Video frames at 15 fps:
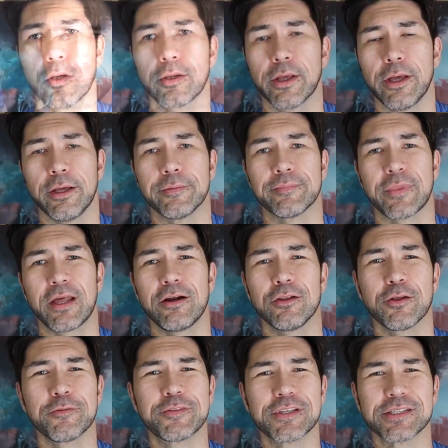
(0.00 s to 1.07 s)
Okay, I don't
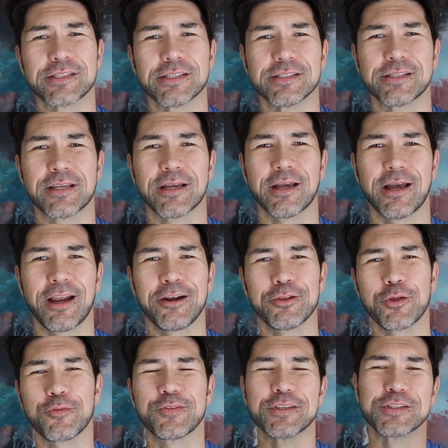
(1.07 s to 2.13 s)
know if this is I
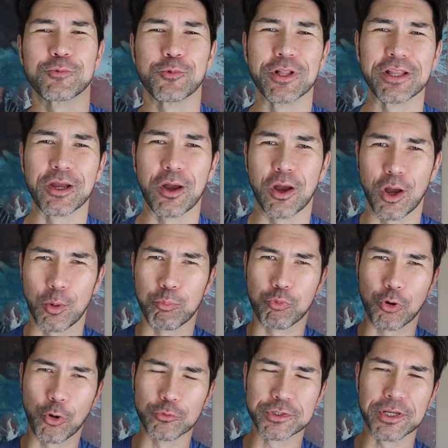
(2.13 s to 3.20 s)
don't know if this is really a, a
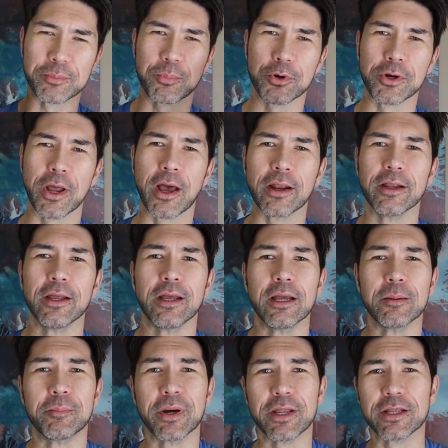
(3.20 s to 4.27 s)
pro tip or not,
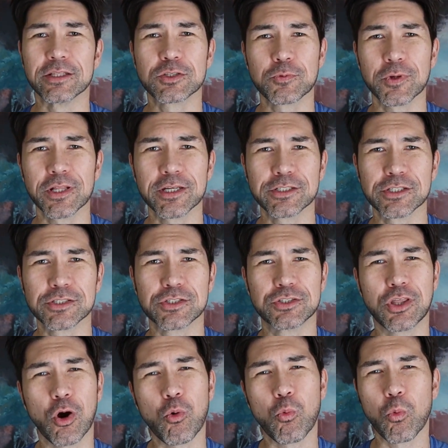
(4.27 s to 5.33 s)
but it's really
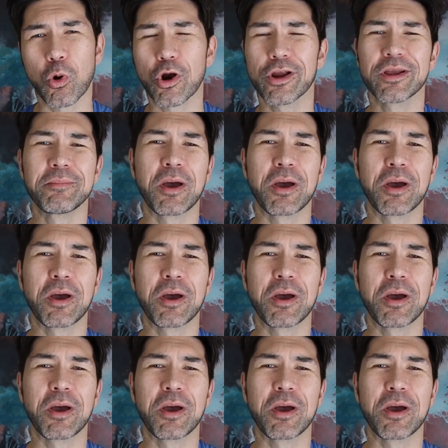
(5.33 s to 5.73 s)
just don't worry